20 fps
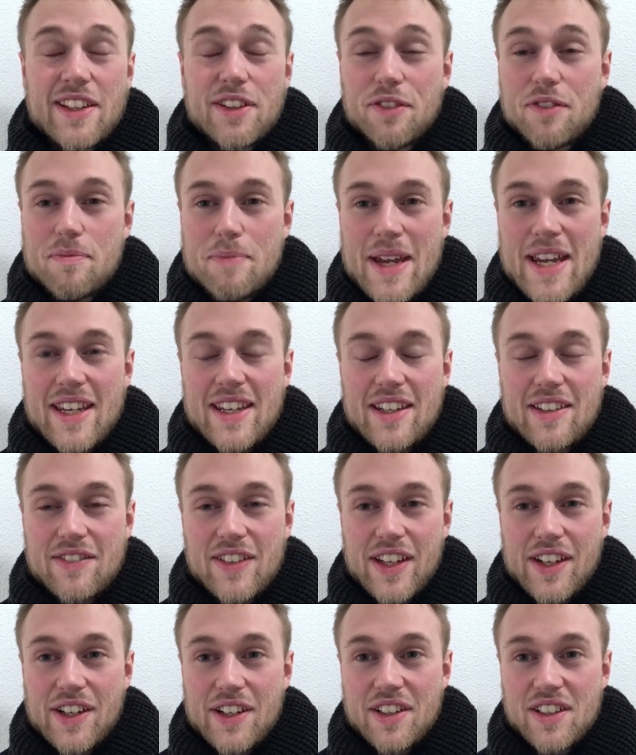and of making
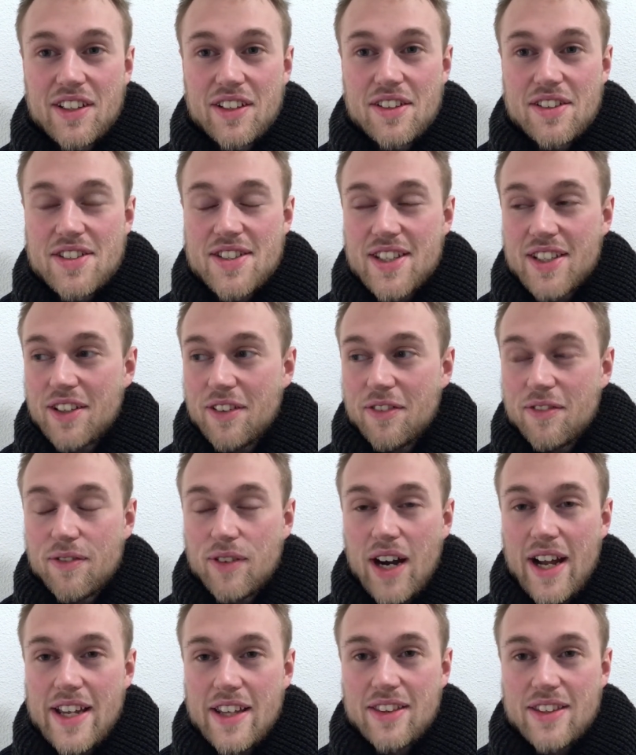videos and of
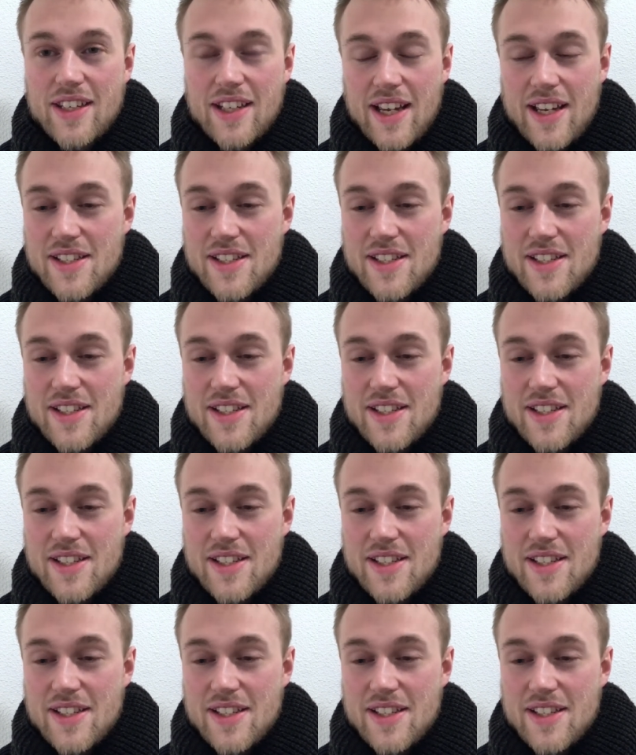writing.